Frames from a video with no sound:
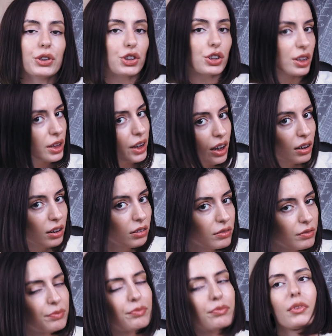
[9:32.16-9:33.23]
We're just done.
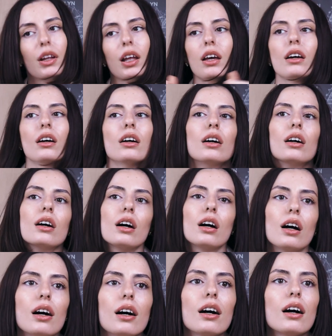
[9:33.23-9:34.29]

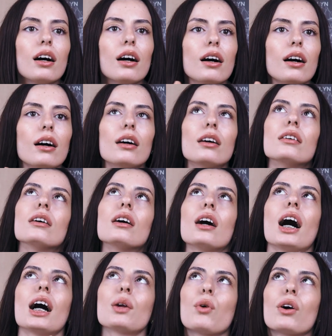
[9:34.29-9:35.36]

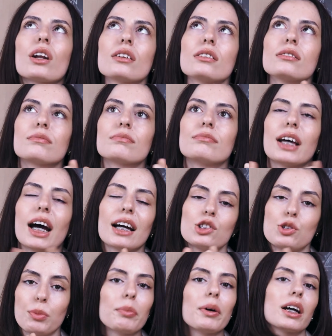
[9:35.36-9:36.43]
I wanted that
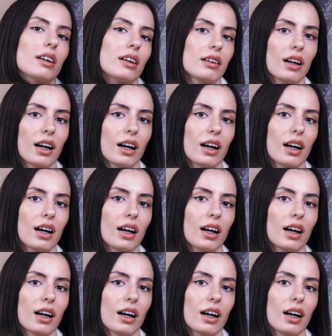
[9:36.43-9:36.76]
to be better.